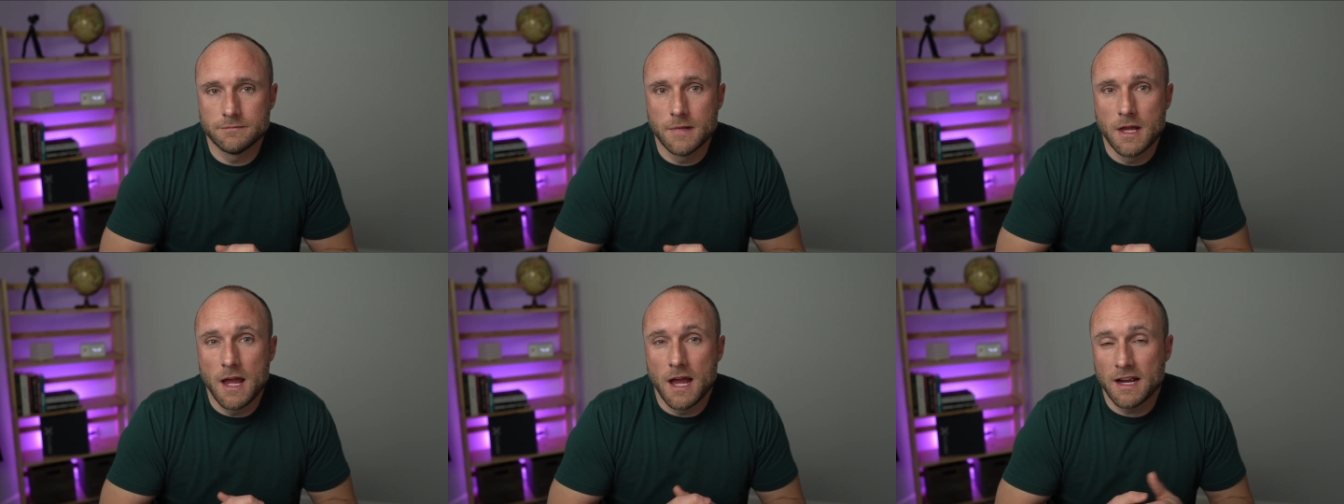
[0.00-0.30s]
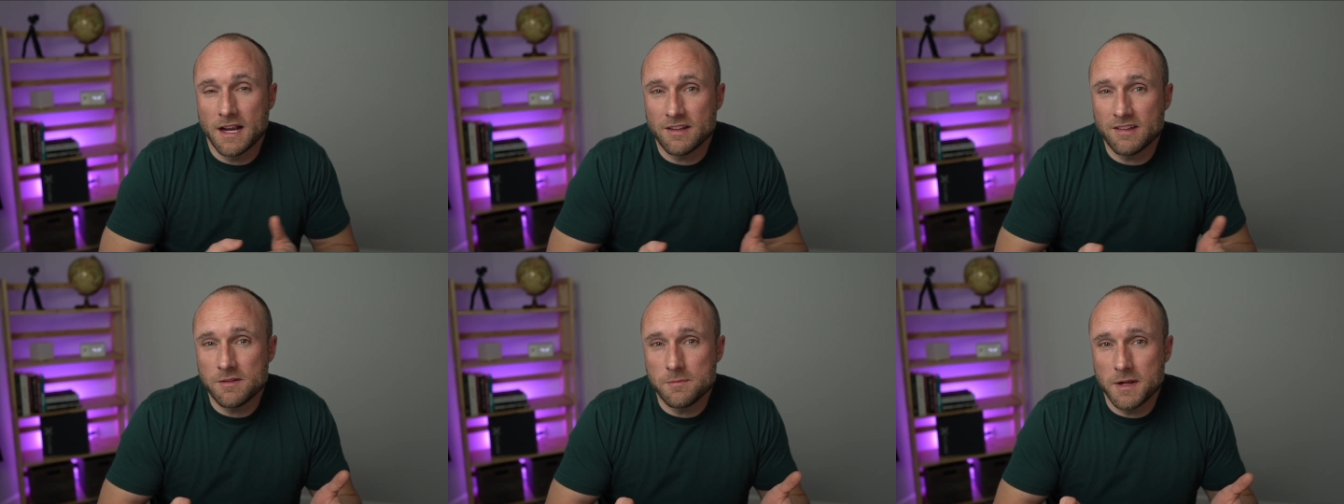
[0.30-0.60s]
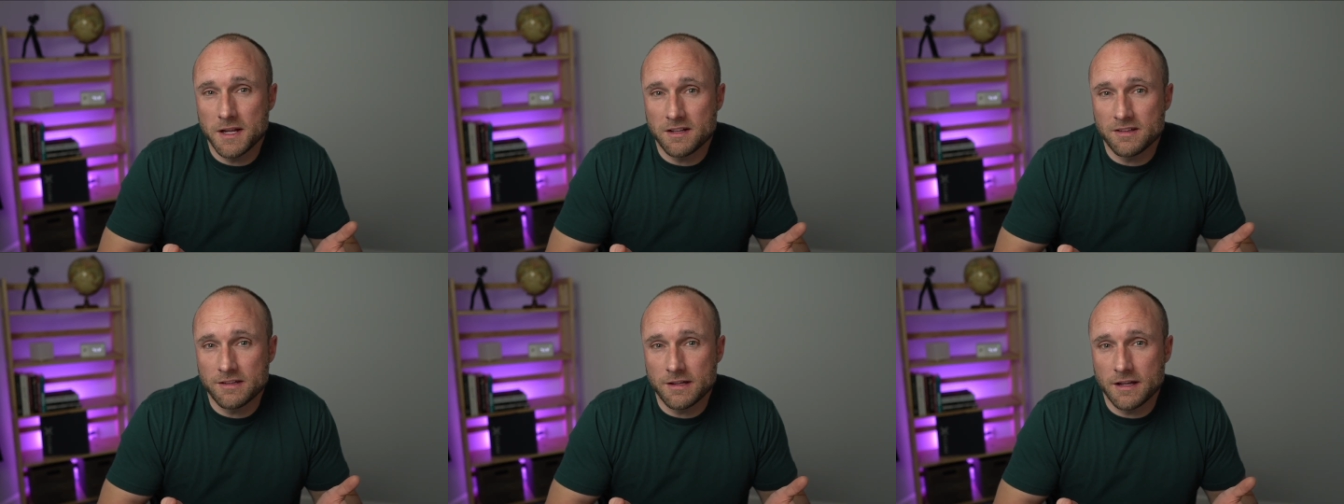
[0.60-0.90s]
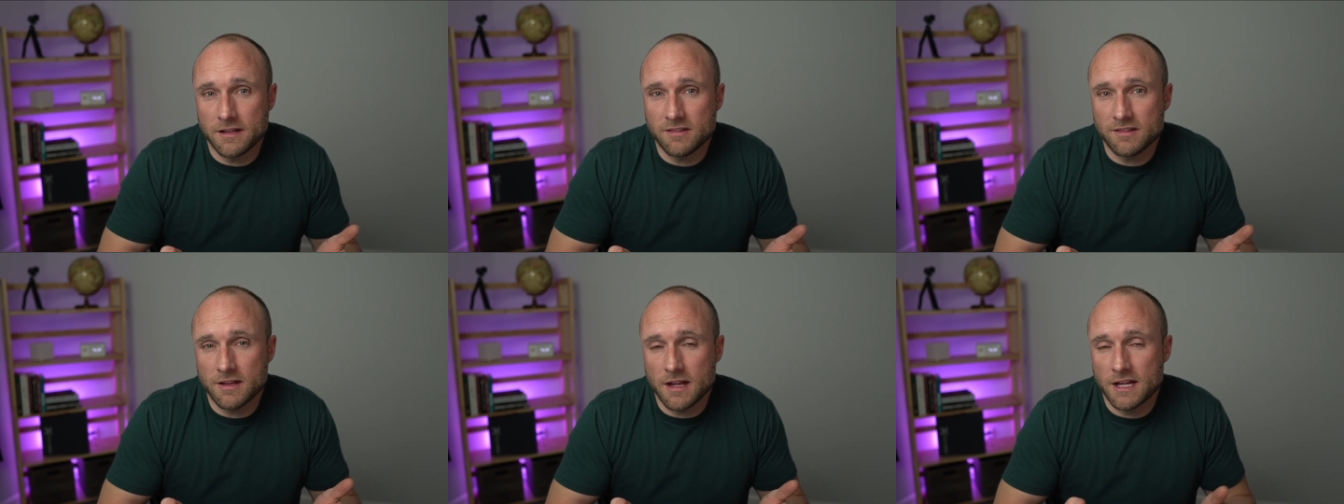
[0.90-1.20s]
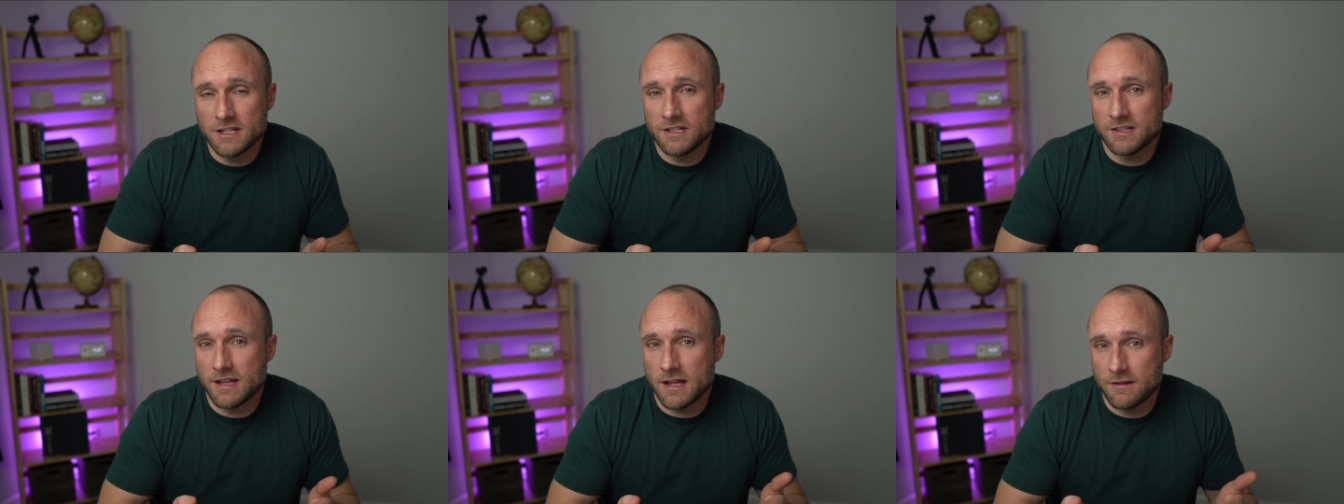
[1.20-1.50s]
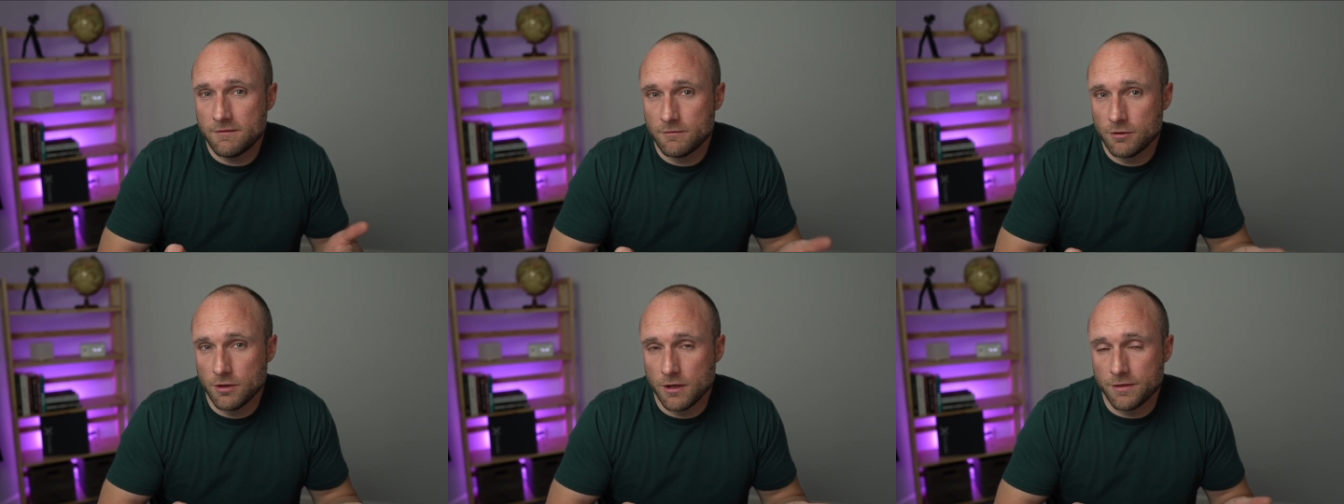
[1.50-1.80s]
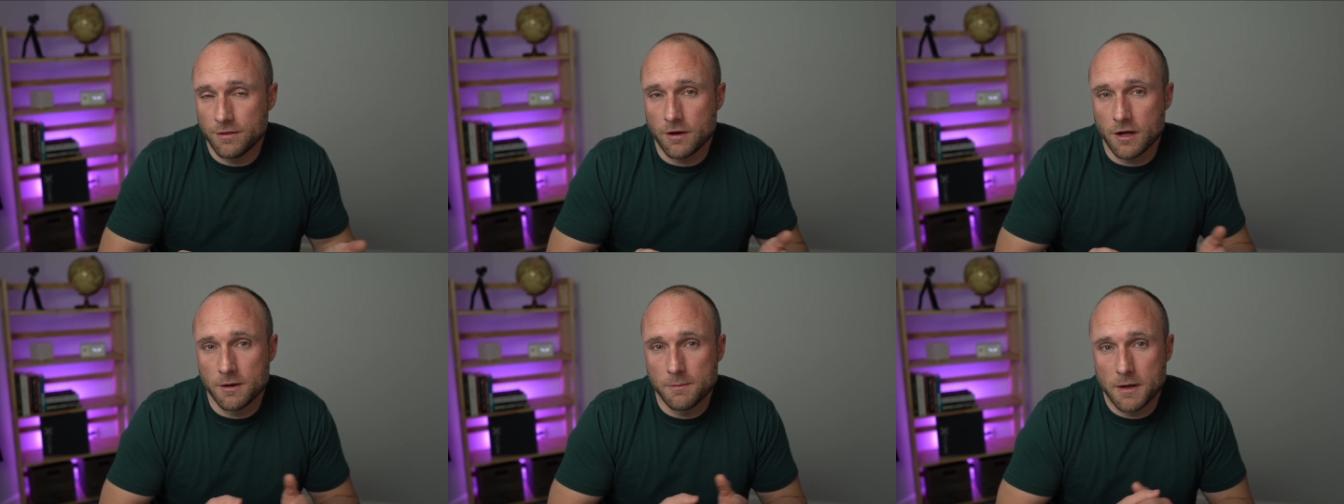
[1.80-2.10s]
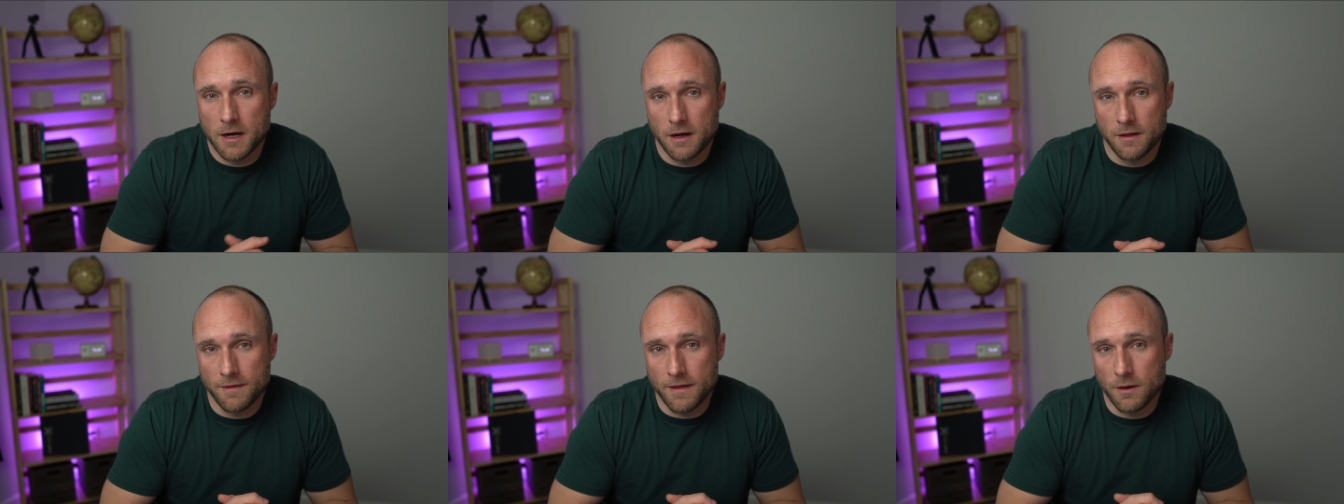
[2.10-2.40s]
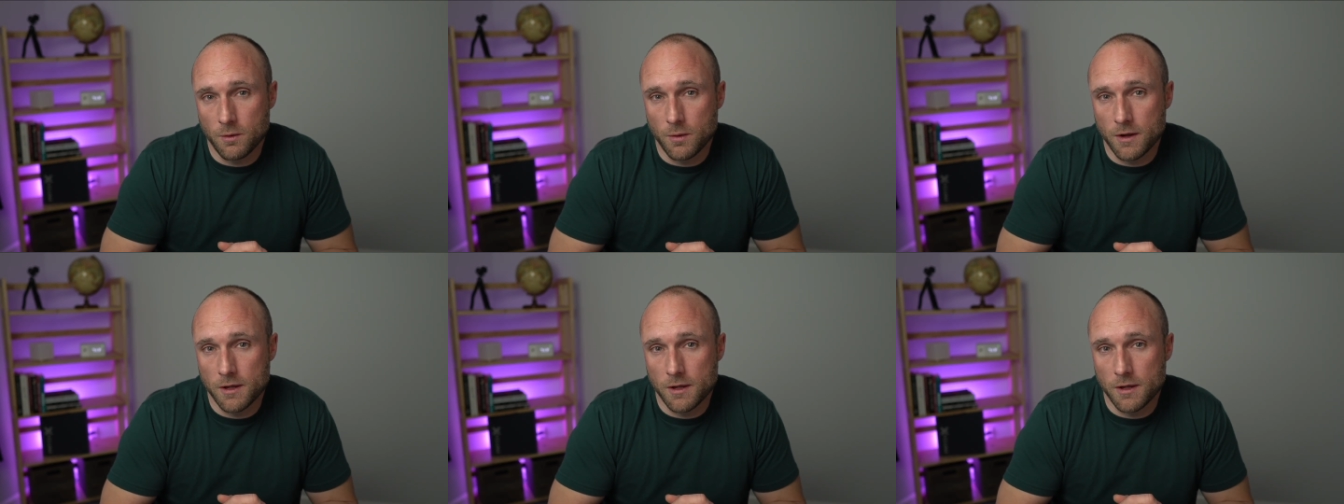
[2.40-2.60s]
I guess it makes sense, I just hadn't really thought about it that way